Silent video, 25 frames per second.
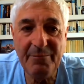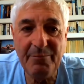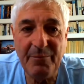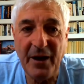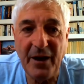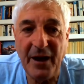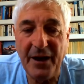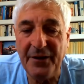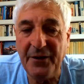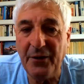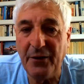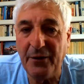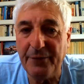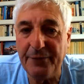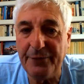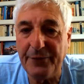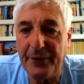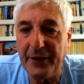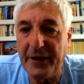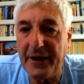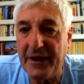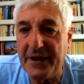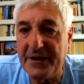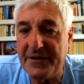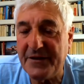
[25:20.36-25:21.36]
but not
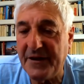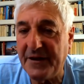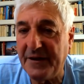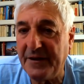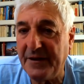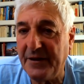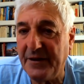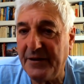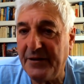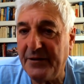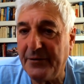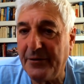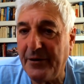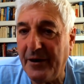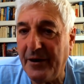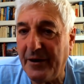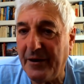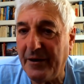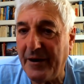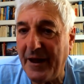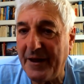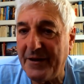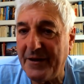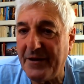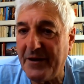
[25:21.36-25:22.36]
forgetting that there
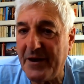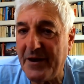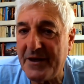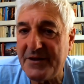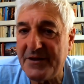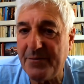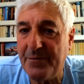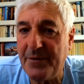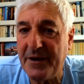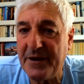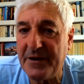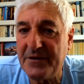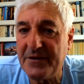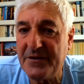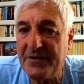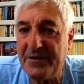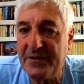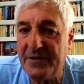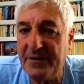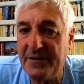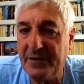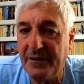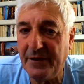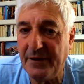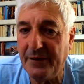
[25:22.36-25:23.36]
are other
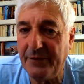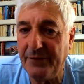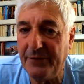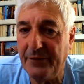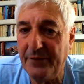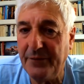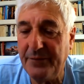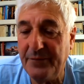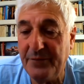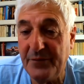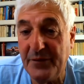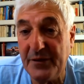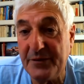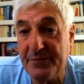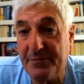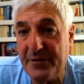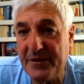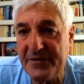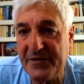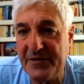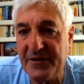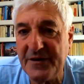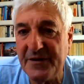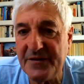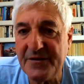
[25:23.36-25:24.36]
aspects of the
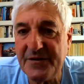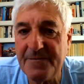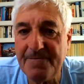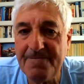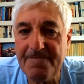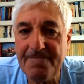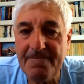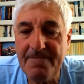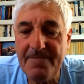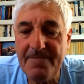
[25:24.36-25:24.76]
business.